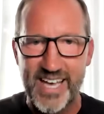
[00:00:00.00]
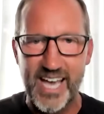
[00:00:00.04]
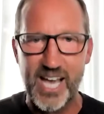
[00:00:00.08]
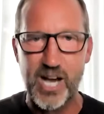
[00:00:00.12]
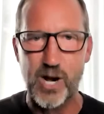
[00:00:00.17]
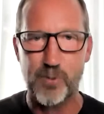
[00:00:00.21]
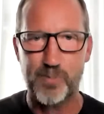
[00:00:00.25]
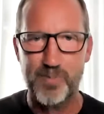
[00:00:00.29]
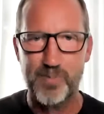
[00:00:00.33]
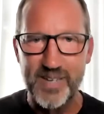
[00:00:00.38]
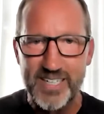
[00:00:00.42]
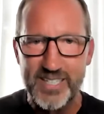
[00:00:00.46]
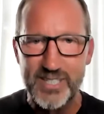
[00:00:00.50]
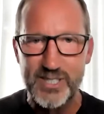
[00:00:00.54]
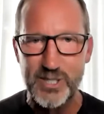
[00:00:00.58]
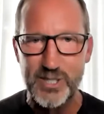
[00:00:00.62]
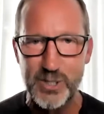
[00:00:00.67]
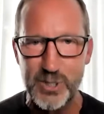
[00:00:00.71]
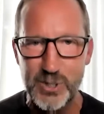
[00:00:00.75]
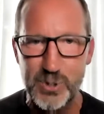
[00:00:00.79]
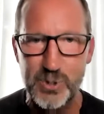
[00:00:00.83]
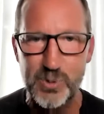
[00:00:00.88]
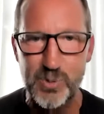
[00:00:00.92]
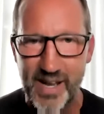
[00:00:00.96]
helping
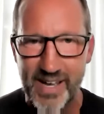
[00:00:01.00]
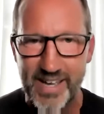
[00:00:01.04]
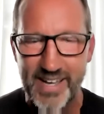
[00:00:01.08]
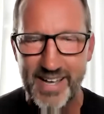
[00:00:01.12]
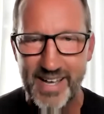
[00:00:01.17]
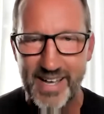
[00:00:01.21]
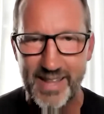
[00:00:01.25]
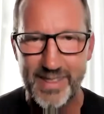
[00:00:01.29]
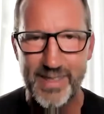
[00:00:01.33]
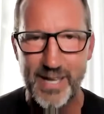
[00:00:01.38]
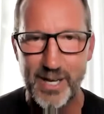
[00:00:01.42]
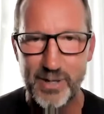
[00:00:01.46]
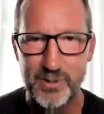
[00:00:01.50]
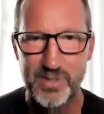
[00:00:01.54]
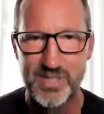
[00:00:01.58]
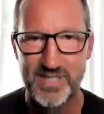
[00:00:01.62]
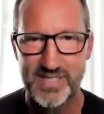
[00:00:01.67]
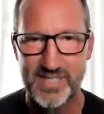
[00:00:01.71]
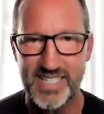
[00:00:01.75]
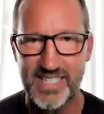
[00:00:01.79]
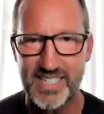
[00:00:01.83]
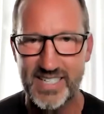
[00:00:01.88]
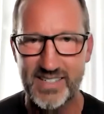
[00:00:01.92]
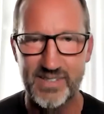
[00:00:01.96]
do those
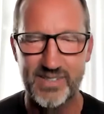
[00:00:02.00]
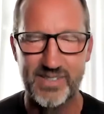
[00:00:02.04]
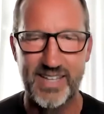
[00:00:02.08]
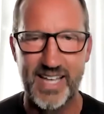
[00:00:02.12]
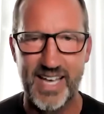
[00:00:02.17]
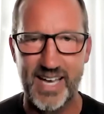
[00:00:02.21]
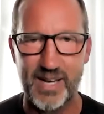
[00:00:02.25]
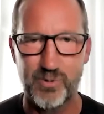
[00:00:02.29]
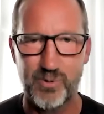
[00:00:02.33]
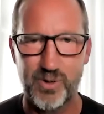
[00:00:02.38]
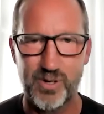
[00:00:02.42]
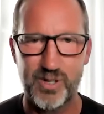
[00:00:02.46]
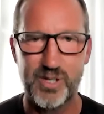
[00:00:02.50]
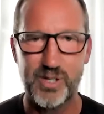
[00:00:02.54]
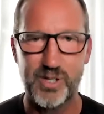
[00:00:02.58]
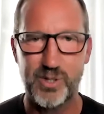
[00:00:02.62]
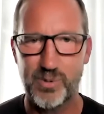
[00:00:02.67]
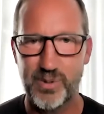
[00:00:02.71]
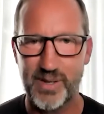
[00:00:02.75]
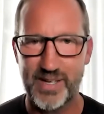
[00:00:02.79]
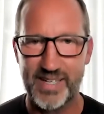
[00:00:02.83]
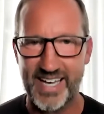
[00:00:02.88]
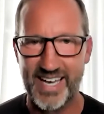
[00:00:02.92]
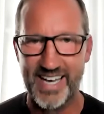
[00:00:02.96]
things that we're
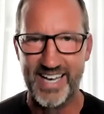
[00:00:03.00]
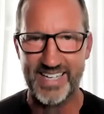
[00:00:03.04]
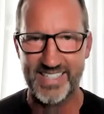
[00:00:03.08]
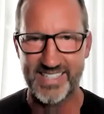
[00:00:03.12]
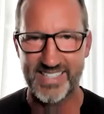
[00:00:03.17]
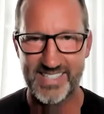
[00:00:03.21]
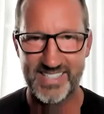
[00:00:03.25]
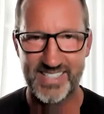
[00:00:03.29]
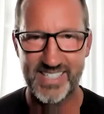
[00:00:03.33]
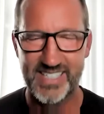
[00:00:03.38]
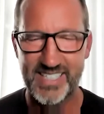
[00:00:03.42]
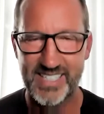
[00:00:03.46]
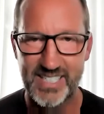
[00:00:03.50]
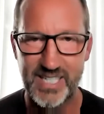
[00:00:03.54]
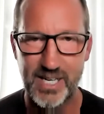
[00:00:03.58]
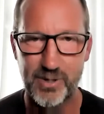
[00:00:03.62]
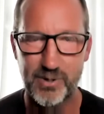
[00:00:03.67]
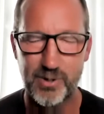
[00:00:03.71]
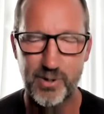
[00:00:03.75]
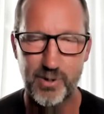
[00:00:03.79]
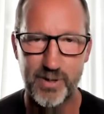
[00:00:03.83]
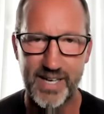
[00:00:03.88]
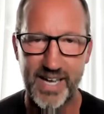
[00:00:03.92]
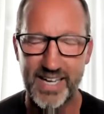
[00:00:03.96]
doing at Seek
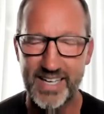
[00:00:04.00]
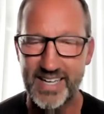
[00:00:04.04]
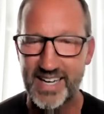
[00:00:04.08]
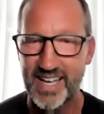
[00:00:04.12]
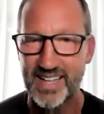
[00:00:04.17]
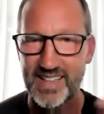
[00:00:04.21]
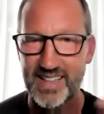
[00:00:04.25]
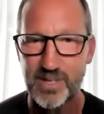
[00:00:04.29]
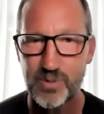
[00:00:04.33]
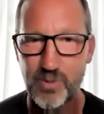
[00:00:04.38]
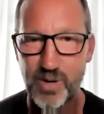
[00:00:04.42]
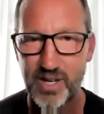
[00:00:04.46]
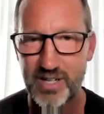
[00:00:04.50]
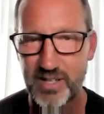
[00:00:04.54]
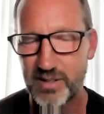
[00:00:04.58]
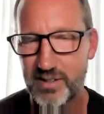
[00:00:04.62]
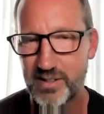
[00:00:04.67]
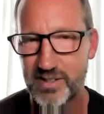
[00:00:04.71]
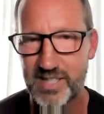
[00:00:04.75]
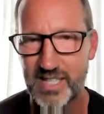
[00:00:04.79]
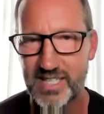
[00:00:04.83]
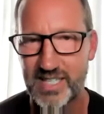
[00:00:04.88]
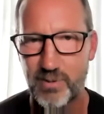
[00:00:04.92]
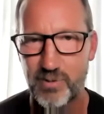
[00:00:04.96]
Go Create. And then one
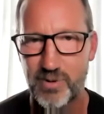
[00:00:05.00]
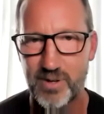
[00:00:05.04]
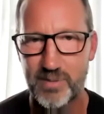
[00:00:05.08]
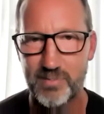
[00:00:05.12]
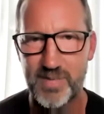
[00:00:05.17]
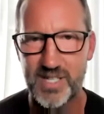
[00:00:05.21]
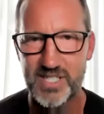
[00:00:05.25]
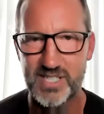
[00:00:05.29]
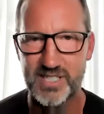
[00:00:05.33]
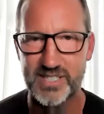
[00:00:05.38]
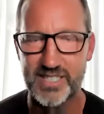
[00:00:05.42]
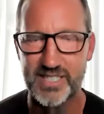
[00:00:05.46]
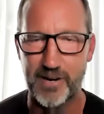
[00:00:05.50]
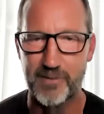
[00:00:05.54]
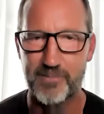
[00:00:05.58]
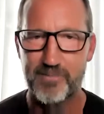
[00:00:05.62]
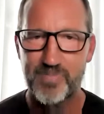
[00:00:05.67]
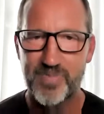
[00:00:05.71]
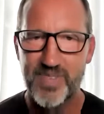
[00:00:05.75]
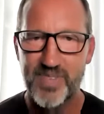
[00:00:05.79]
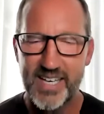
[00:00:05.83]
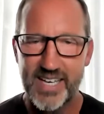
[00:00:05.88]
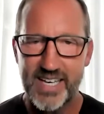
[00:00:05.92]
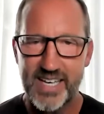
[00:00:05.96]
other thing I want to mention there,
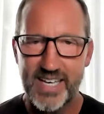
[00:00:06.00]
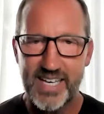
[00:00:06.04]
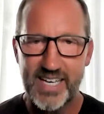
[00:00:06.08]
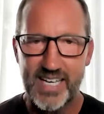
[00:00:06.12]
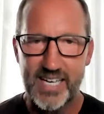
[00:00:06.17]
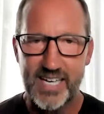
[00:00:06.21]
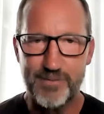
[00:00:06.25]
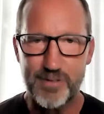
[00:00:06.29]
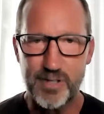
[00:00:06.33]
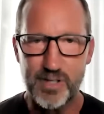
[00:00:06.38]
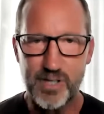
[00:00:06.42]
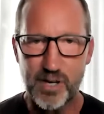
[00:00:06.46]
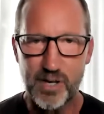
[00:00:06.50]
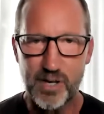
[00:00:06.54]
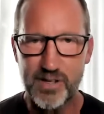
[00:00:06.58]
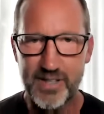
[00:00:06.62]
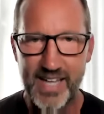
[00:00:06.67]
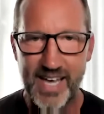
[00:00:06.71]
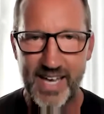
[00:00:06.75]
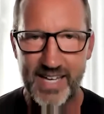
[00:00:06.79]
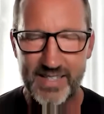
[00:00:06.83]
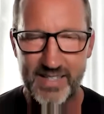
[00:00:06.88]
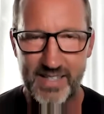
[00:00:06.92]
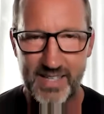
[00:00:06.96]
if you go to
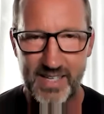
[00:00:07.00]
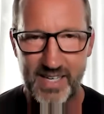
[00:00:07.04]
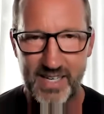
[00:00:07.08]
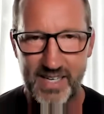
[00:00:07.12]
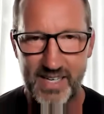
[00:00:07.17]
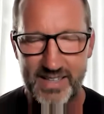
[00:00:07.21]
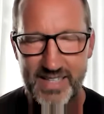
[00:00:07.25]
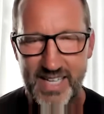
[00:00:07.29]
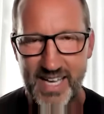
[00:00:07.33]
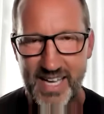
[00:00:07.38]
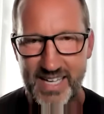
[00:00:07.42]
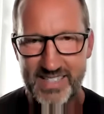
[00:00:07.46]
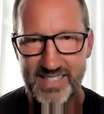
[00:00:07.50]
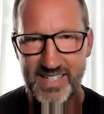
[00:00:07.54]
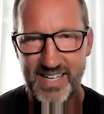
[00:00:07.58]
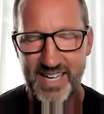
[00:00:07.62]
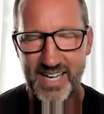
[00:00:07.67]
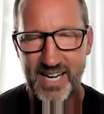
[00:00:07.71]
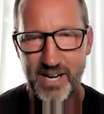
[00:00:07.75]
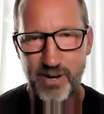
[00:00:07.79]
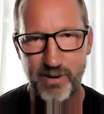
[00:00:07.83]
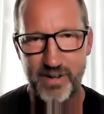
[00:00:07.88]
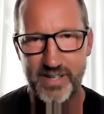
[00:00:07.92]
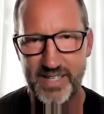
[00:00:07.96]
that uh, that
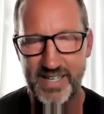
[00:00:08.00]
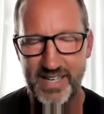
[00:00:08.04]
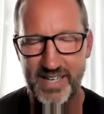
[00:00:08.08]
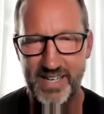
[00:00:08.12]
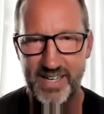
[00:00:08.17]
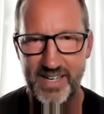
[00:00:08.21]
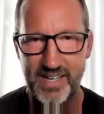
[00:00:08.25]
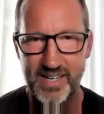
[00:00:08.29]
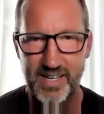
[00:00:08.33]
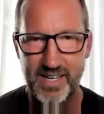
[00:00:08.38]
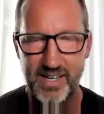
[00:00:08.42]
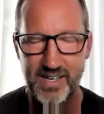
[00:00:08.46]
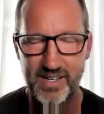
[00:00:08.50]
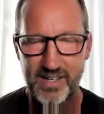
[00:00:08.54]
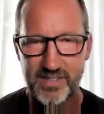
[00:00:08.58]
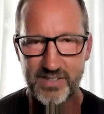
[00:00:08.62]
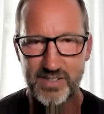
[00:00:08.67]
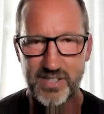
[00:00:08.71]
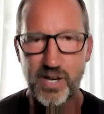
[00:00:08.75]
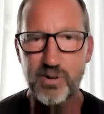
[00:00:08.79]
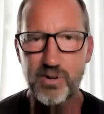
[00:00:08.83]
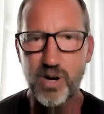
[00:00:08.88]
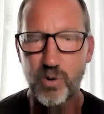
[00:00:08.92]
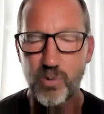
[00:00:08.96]
area, uh,
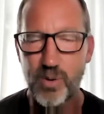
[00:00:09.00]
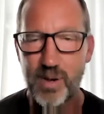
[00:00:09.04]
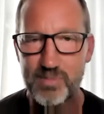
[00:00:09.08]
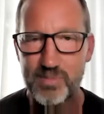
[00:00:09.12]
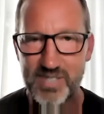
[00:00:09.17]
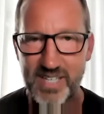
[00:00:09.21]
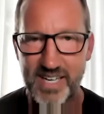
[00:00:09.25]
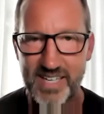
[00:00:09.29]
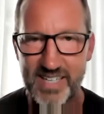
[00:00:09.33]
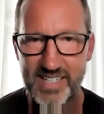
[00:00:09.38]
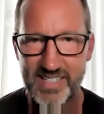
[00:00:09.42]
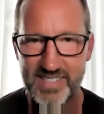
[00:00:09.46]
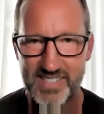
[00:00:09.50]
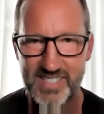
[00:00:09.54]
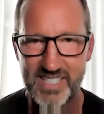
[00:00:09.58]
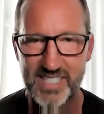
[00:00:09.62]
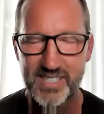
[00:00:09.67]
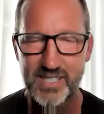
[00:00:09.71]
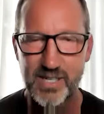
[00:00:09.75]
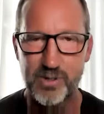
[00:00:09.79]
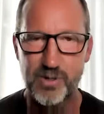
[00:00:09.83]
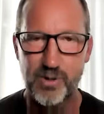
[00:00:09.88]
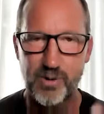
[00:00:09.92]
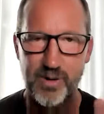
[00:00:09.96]
go to our website at Seek
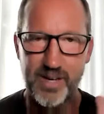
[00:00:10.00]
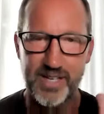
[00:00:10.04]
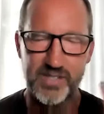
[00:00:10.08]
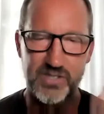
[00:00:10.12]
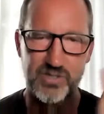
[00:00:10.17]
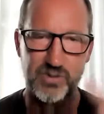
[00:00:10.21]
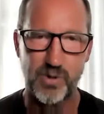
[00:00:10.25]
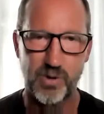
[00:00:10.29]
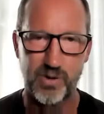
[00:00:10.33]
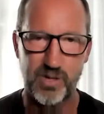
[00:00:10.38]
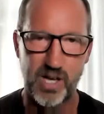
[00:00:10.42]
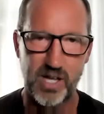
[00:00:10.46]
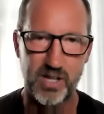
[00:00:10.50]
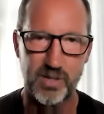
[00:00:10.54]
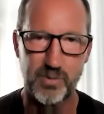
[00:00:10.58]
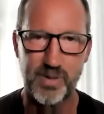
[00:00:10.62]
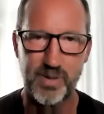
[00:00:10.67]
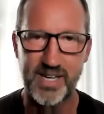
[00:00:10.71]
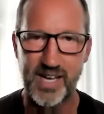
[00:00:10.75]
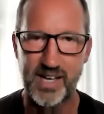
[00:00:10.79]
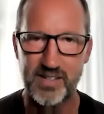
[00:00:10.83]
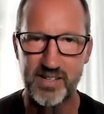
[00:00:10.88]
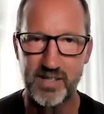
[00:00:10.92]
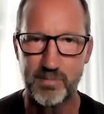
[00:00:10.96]
Go Create. Scroll all the way
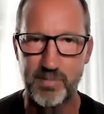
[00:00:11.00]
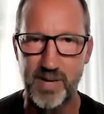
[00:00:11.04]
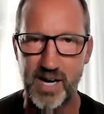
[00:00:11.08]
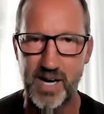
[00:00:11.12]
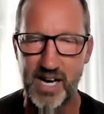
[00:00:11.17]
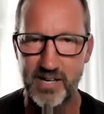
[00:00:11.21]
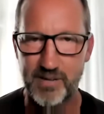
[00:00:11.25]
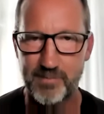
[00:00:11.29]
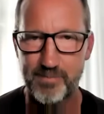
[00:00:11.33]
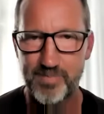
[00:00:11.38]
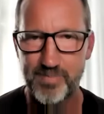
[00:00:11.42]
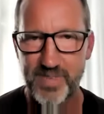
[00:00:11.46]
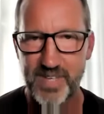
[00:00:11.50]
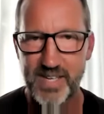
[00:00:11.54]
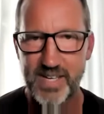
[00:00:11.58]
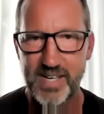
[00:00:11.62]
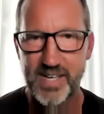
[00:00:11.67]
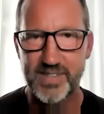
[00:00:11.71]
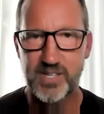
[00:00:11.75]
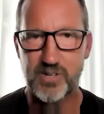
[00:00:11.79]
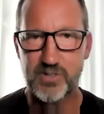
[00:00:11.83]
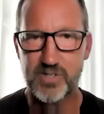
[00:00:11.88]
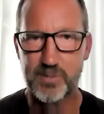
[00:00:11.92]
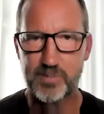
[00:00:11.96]
down to the bottom.
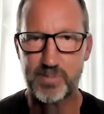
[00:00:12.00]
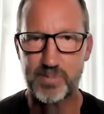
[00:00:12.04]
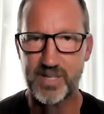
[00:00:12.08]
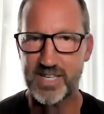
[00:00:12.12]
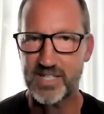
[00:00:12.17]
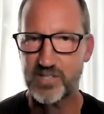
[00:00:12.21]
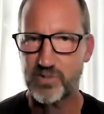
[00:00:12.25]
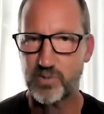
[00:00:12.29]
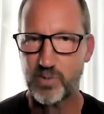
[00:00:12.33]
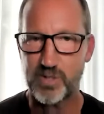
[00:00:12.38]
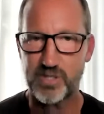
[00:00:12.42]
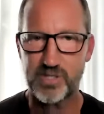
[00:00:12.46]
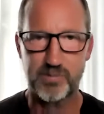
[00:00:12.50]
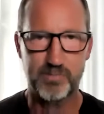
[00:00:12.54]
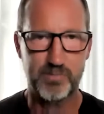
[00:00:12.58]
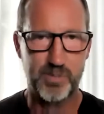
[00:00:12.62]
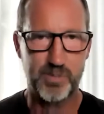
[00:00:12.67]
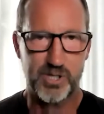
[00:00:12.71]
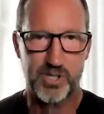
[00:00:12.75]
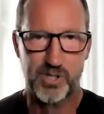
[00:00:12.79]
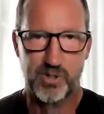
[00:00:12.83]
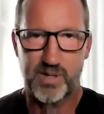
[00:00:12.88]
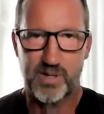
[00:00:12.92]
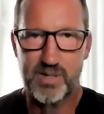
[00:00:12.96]
There's a place where you can
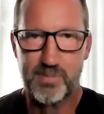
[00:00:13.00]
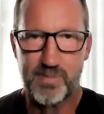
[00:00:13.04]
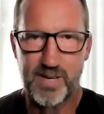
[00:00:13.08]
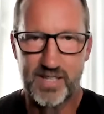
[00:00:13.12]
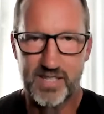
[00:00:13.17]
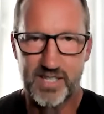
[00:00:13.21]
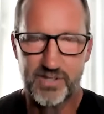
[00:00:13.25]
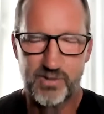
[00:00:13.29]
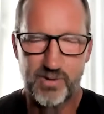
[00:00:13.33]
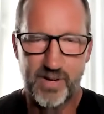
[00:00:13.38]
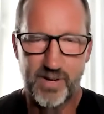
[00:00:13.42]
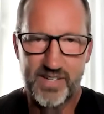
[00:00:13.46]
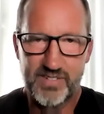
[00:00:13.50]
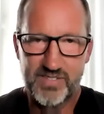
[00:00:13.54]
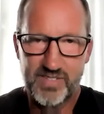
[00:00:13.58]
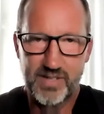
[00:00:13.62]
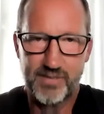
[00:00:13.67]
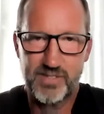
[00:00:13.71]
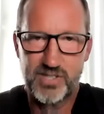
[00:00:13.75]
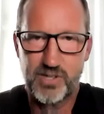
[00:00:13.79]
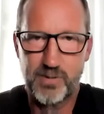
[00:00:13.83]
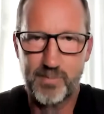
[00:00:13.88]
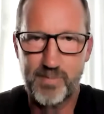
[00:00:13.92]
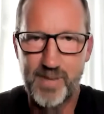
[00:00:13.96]
put your email address.
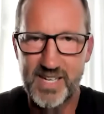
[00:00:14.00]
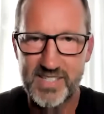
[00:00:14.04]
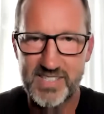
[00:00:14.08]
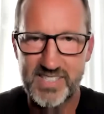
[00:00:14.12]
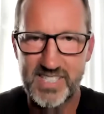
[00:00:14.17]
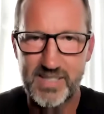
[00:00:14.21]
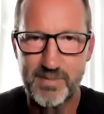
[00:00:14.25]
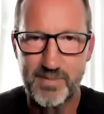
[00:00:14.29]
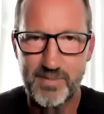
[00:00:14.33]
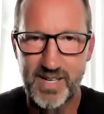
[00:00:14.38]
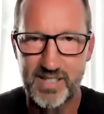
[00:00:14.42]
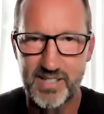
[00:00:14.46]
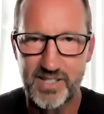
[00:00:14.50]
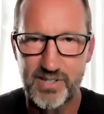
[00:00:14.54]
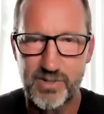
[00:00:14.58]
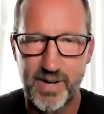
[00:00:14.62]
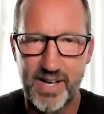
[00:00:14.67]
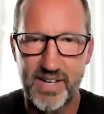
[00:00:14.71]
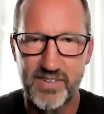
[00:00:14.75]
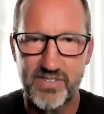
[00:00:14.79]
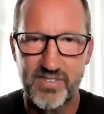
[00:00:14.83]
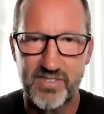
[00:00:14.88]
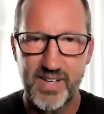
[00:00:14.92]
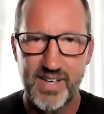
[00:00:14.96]
Give us your best email
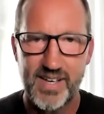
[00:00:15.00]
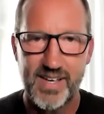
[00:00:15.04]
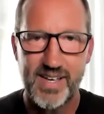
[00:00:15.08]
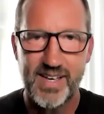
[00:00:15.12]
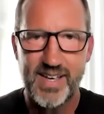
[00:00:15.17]
address,